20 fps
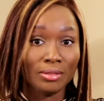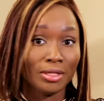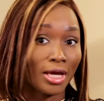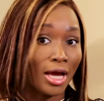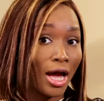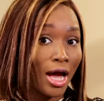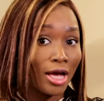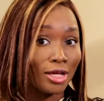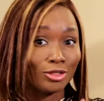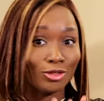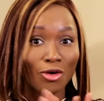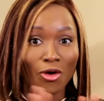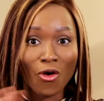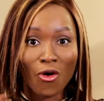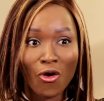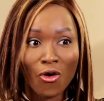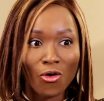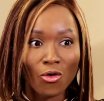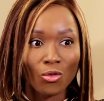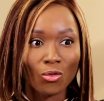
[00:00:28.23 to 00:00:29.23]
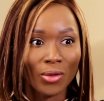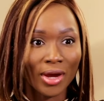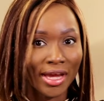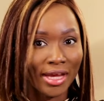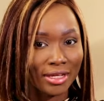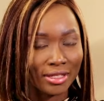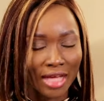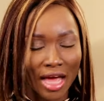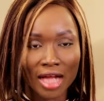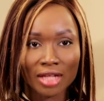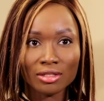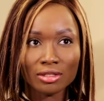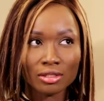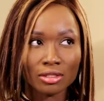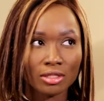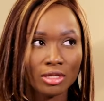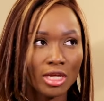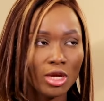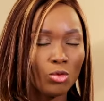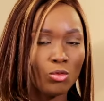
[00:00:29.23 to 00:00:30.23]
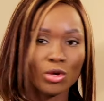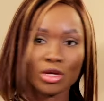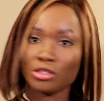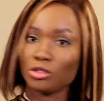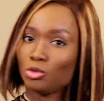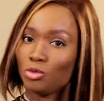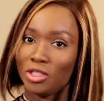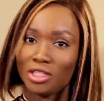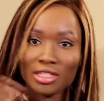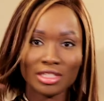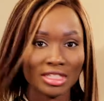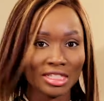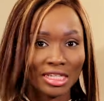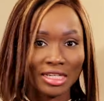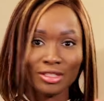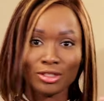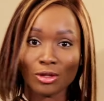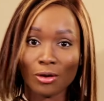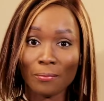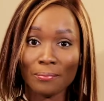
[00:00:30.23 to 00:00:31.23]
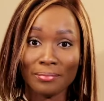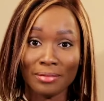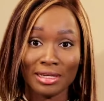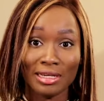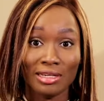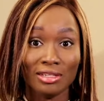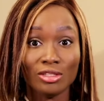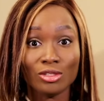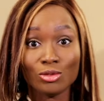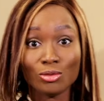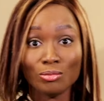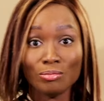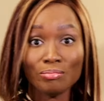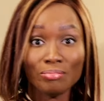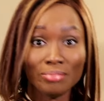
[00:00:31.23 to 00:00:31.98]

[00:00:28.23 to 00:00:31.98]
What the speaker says: me as always. And today we're switching things up a little